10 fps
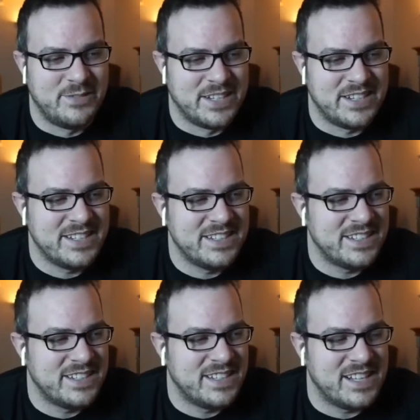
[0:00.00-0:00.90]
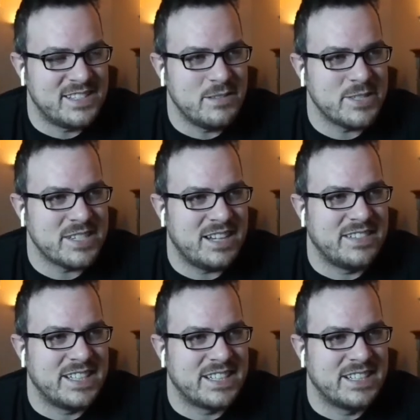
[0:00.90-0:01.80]
it it's almost kind of
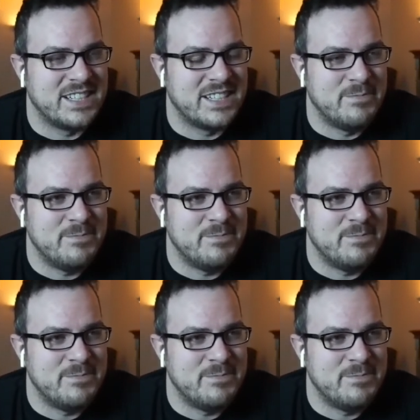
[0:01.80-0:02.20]
like uh,